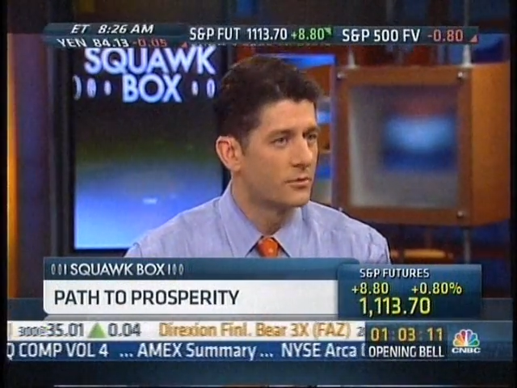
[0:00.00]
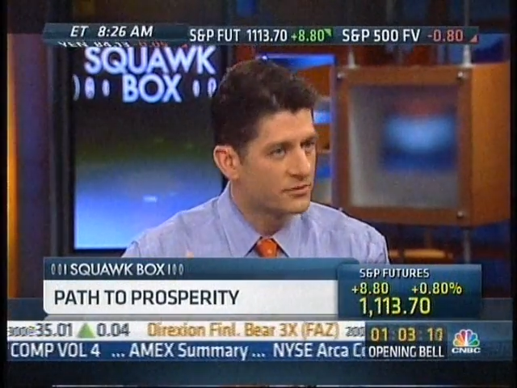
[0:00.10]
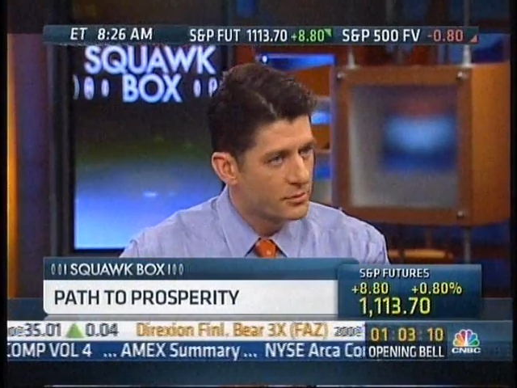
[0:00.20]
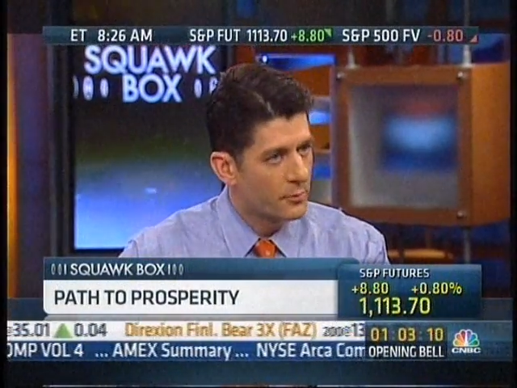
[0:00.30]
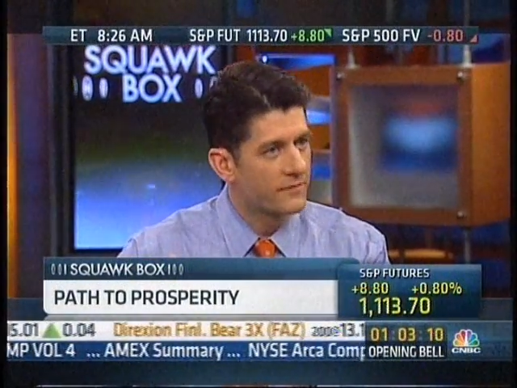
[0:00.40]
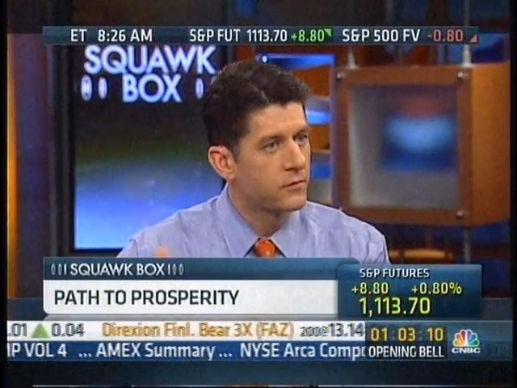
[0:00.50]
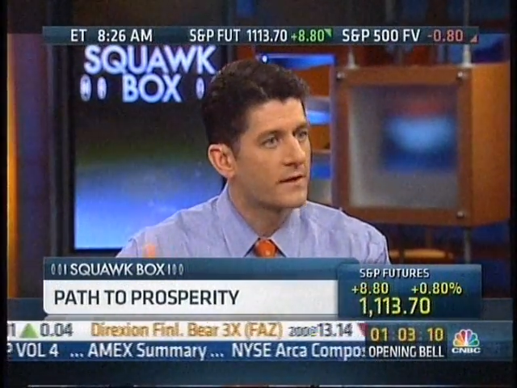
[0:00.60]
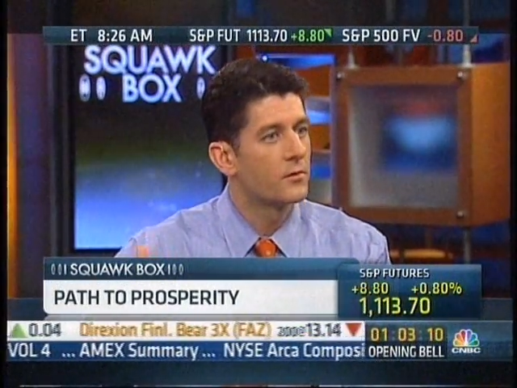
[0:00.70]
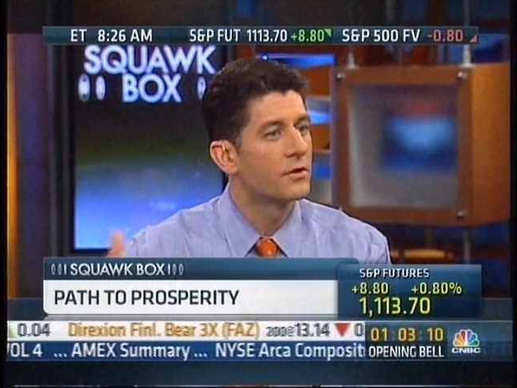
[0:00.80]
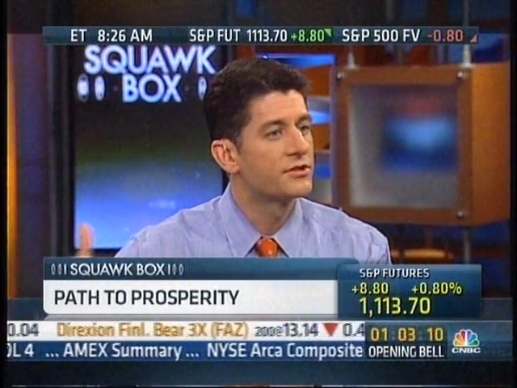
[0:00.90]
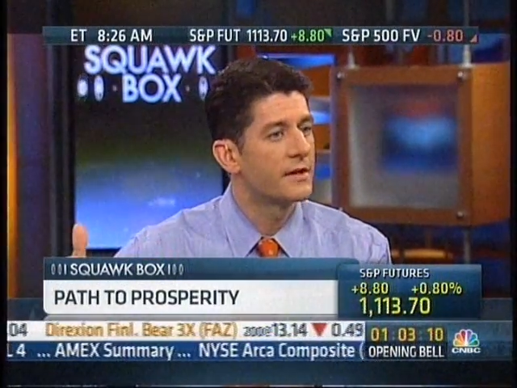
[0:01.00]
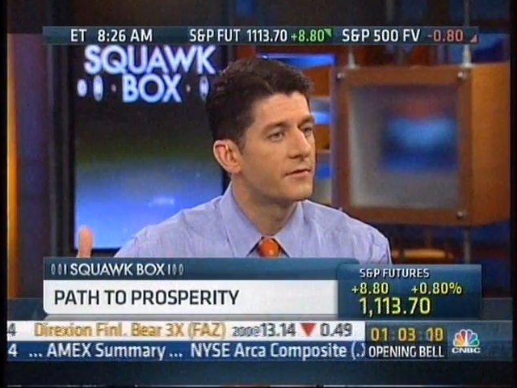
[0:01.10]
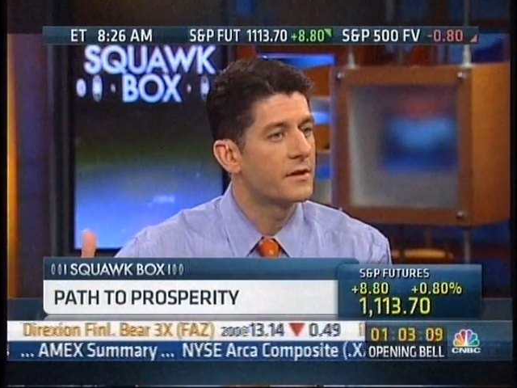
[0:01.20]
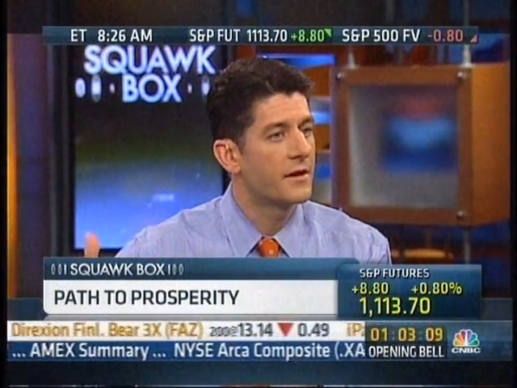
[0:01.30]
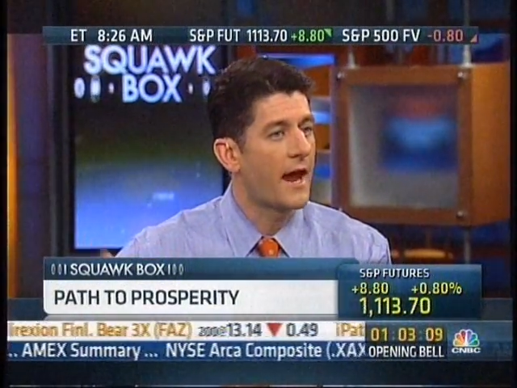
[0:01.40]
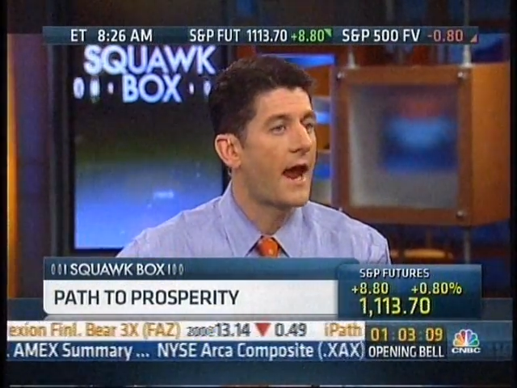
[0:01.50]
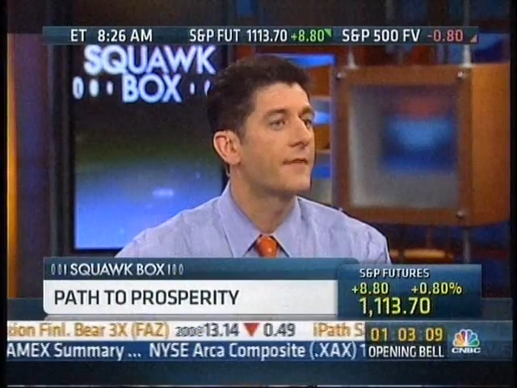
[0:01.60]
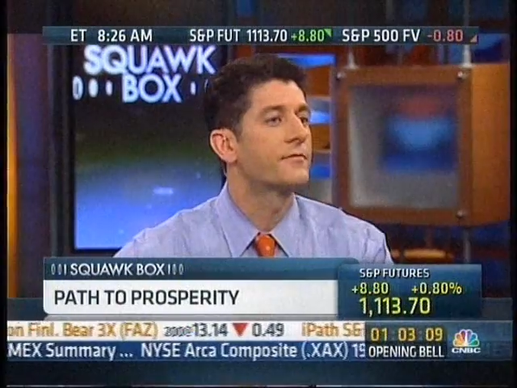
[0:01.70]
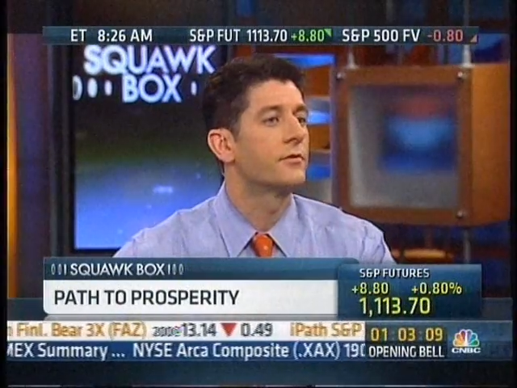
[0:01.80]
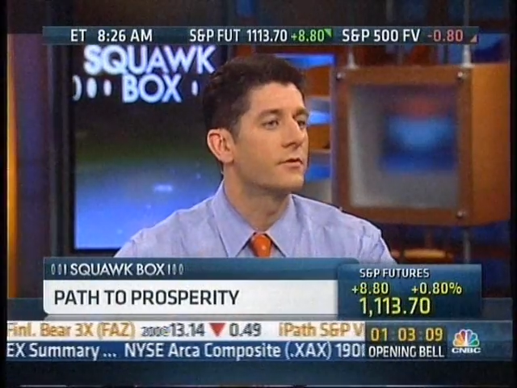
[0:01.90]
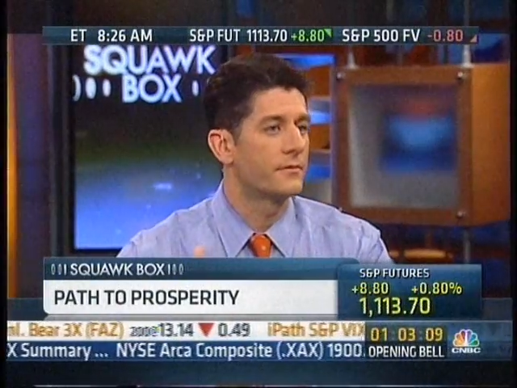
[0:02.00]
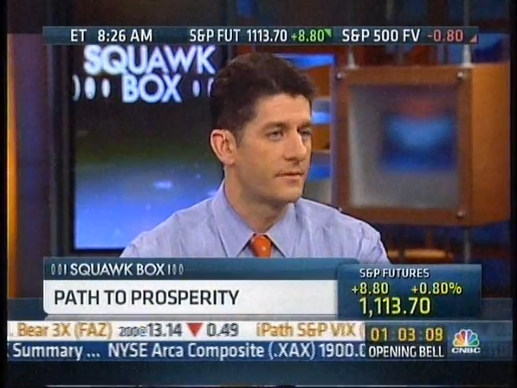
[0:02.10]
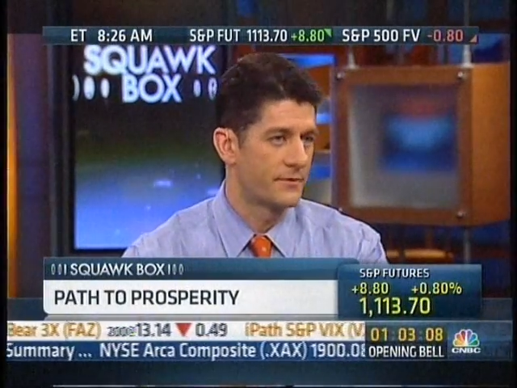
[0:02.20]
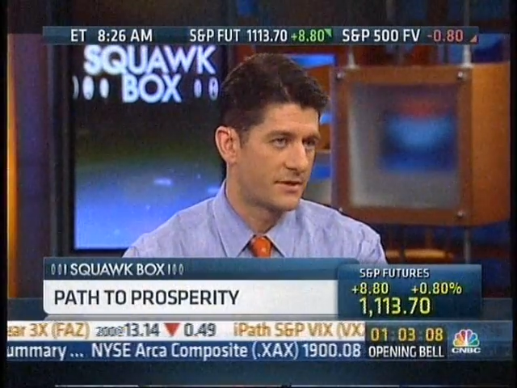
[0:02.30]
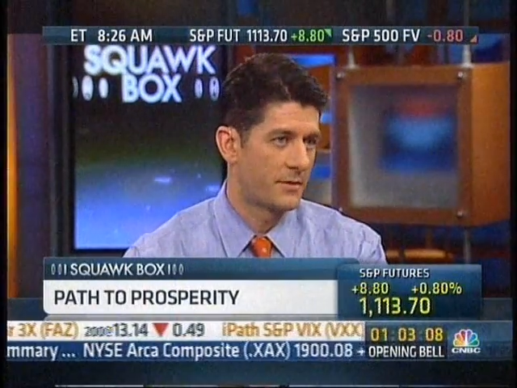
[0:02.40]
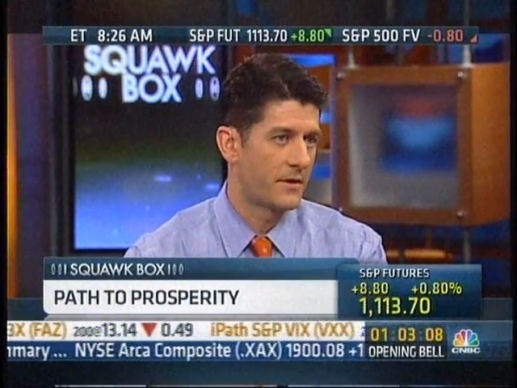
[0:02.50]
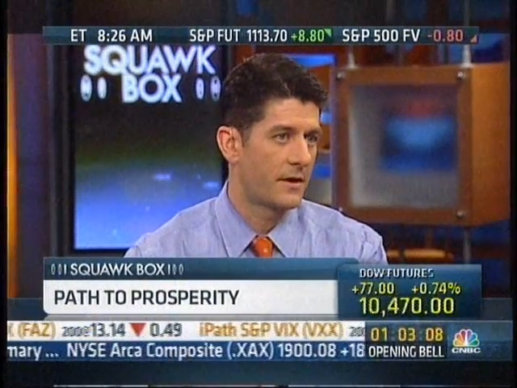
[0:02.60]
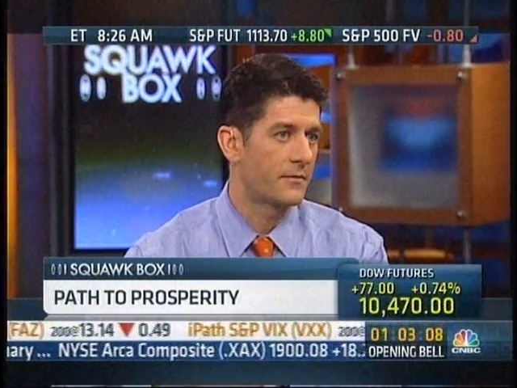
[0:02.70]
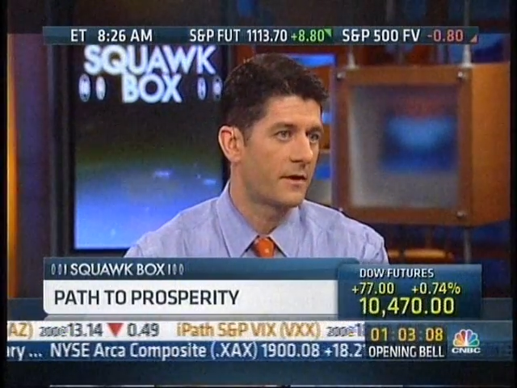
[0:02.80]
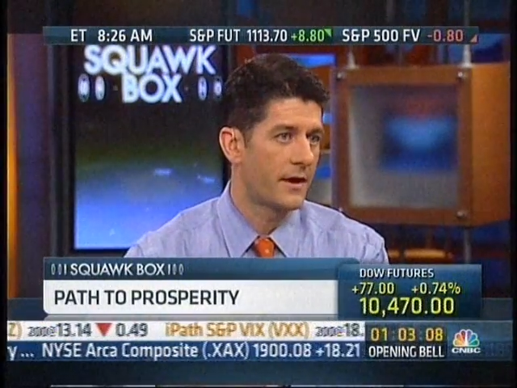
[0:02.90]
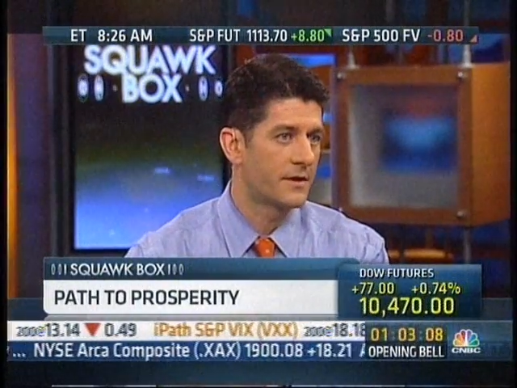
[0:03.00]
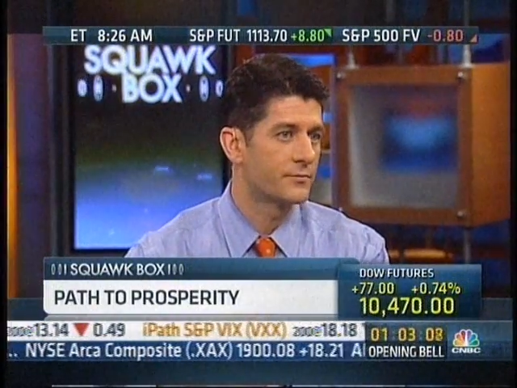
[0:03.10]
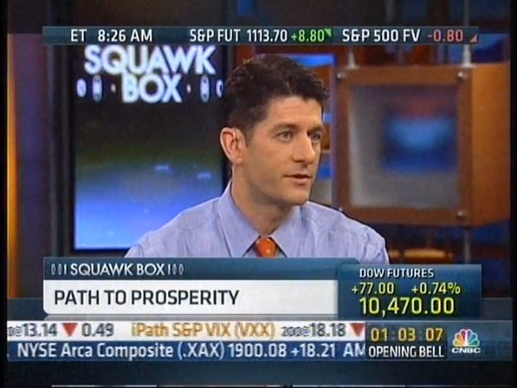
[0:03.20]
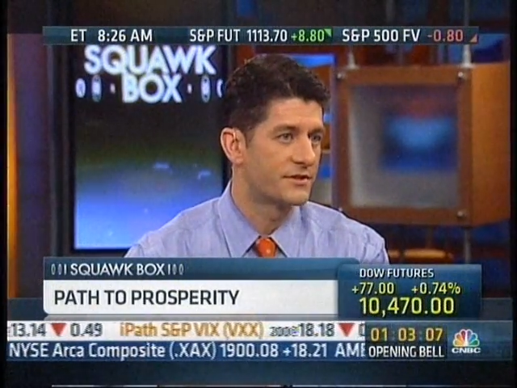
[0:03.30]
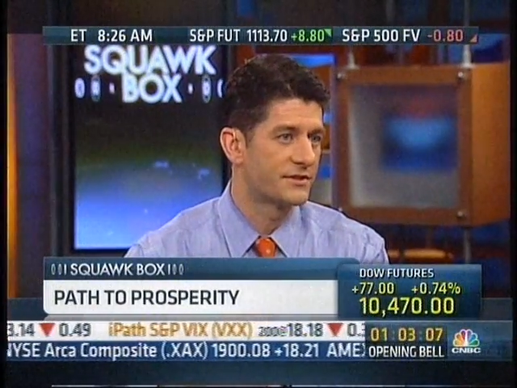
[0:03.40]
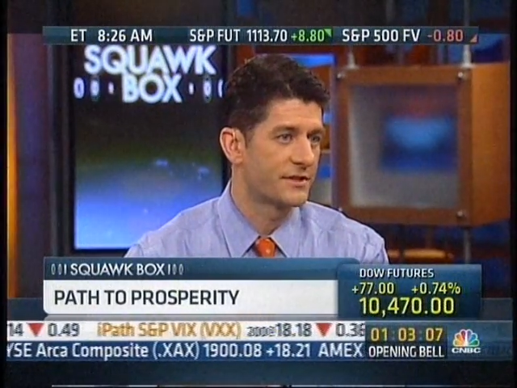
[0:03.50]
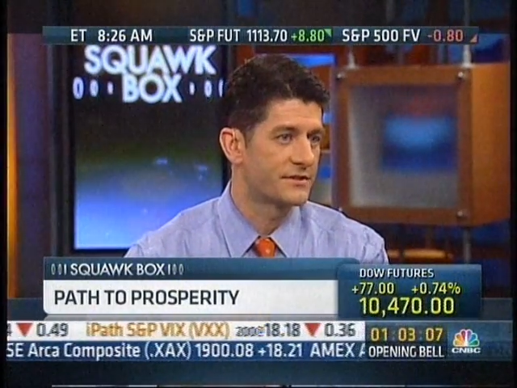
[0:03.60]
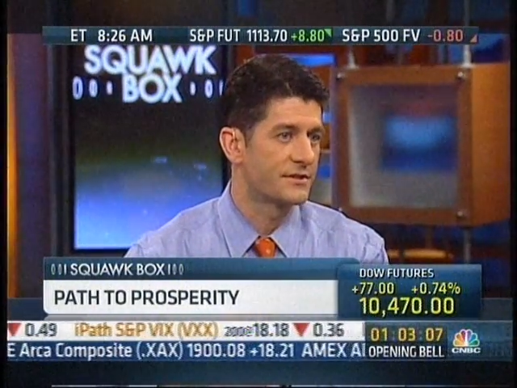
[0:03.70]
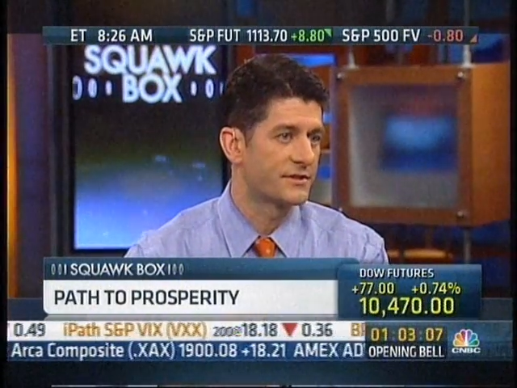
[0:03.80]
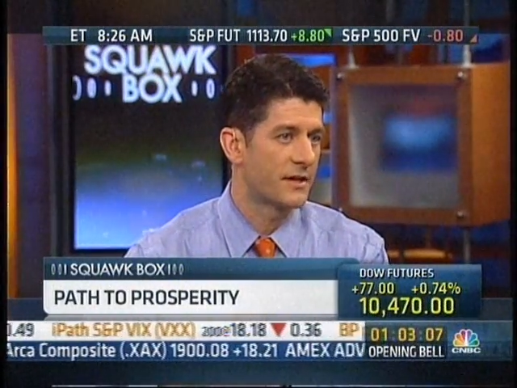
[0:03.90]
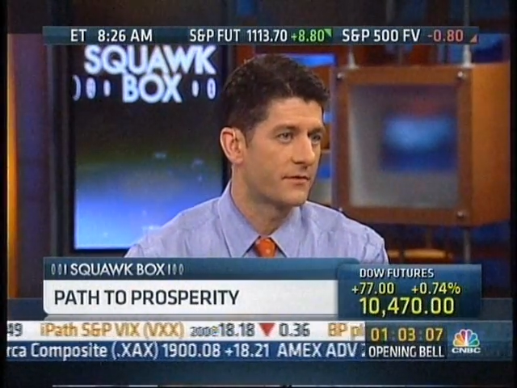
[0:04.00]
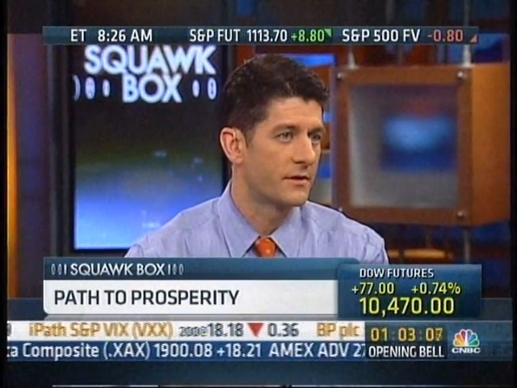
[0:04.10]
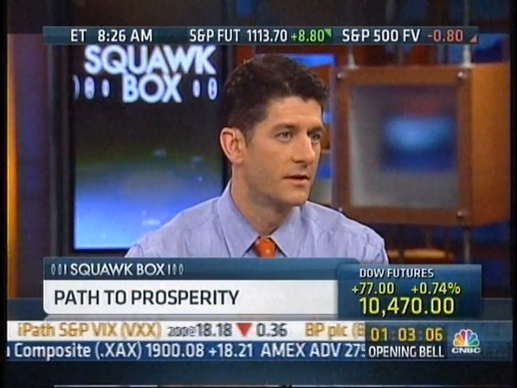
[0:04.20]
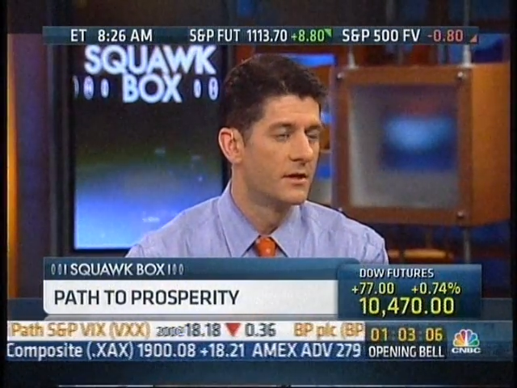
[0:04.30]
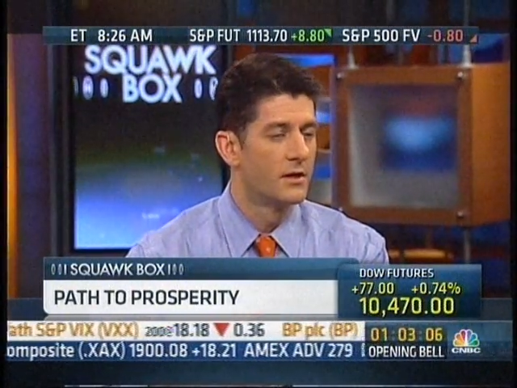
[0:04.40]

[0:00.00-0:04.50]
So sort of reflect longevity after the retirement age reaches 67.